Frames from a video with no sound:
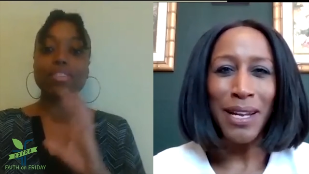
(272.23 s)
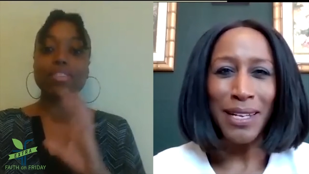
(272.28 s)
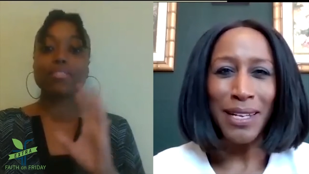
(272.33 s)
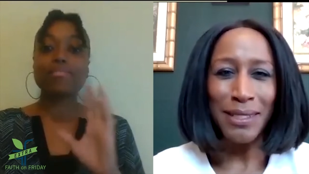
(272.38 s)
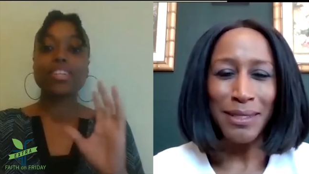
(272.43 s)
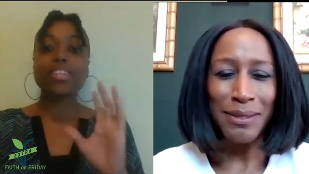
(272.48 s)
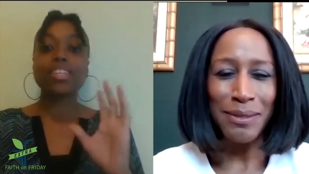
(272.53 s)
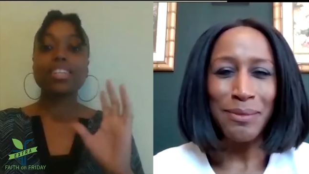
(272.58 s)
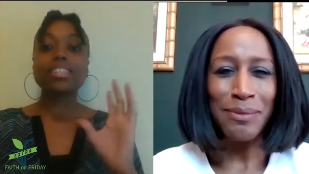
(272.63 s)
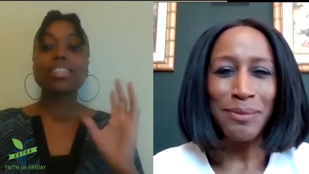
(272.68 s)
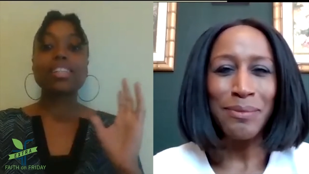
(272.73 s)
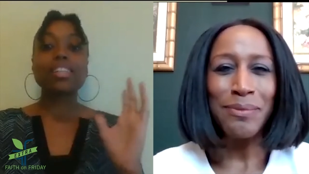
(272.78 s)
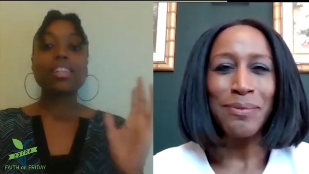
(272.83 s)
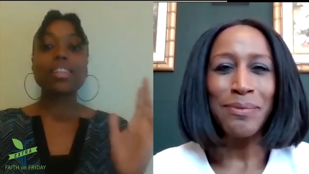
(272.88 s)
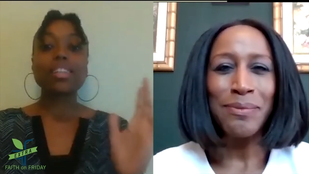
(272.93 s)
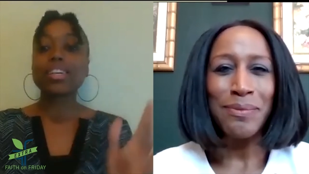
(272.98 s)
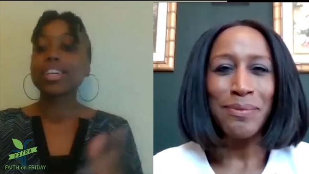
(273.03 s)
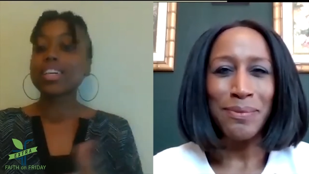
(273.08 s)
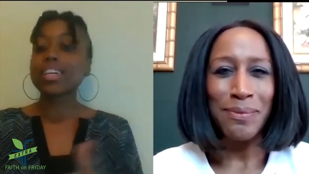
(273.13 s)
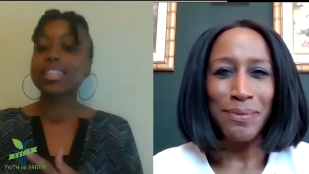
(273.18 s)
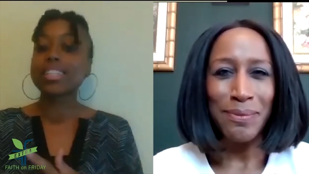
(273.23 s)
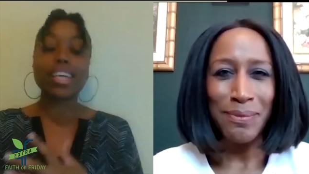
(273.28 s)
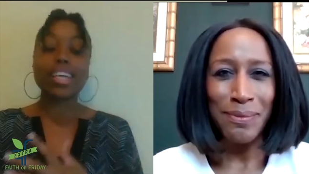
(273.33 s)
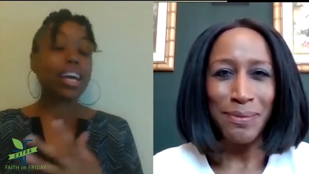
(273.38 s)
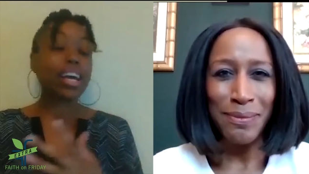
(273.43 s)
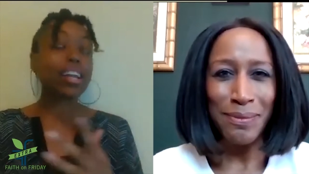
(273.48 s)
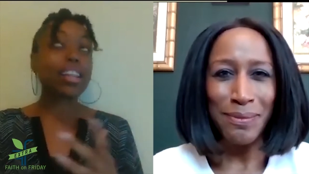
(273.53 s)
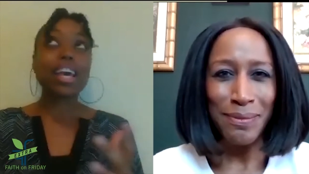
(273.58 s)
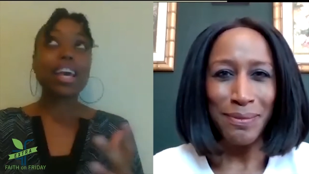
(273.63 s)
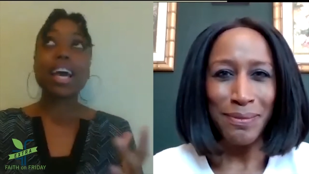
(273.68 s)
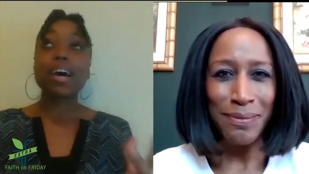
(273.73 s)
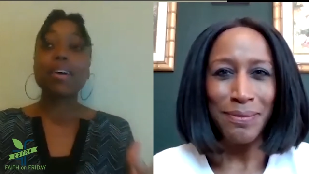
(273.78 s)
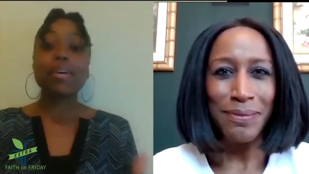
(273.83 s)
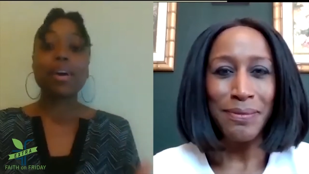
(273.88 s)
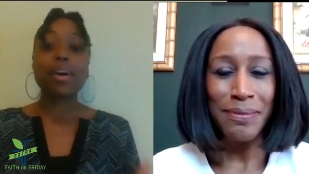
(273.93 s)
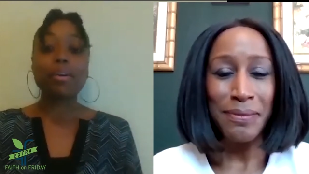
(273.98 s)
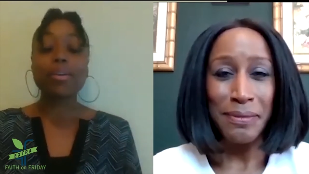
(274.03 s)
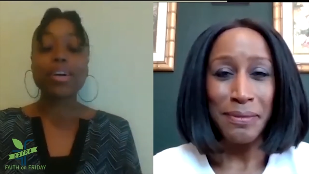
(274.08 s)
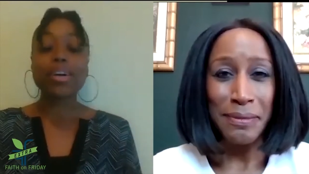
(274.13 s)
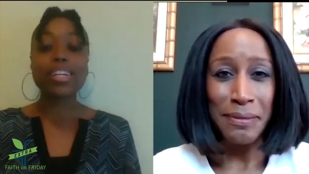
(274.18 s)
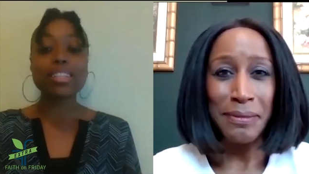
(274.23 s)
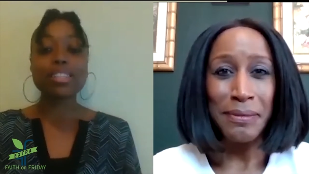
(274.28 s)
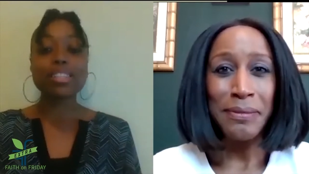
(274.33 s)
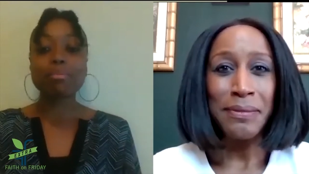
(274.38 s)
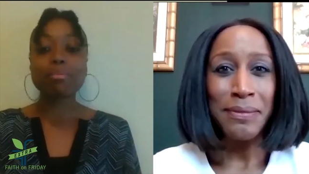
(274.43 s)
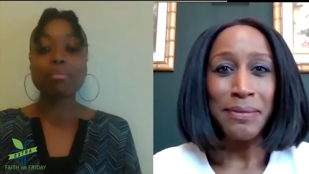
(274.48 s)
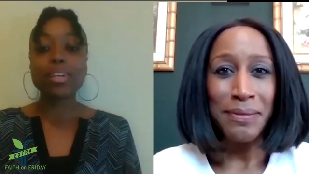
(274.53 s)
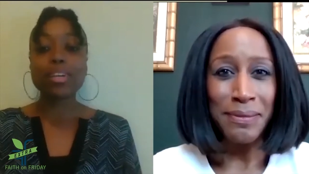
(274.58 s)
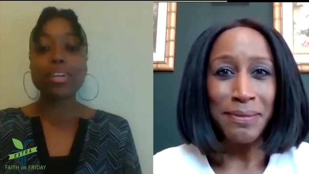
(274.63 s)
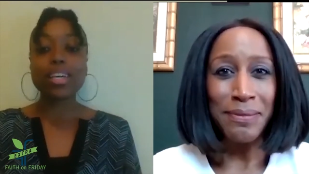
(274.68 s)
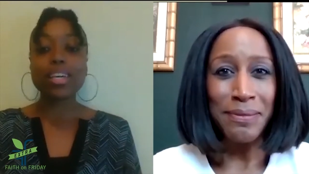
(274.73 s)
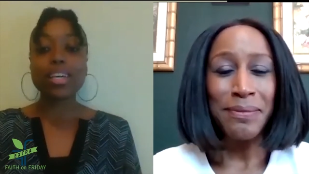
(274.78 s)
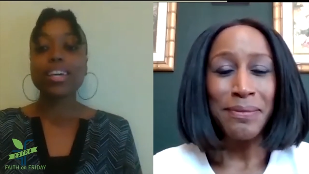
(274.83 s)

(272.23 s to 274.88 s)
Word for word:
Speaker 1: if it doesn't look exactly how I want it to be,